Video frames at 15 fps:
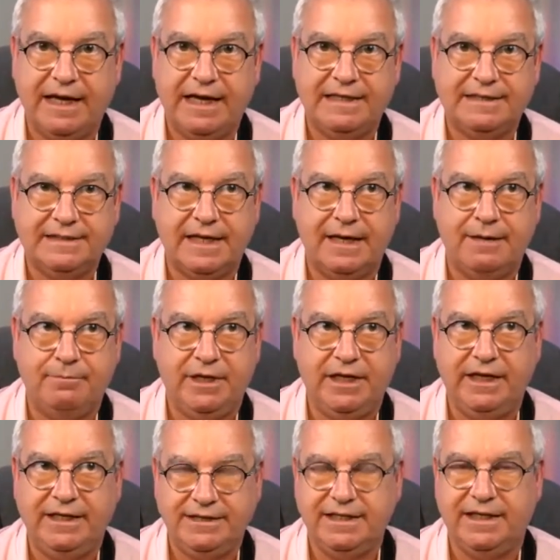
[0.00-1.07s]
S M
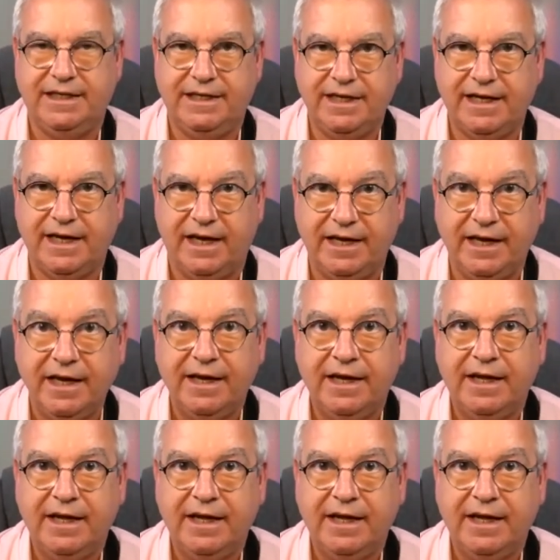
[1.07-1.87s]
E C K,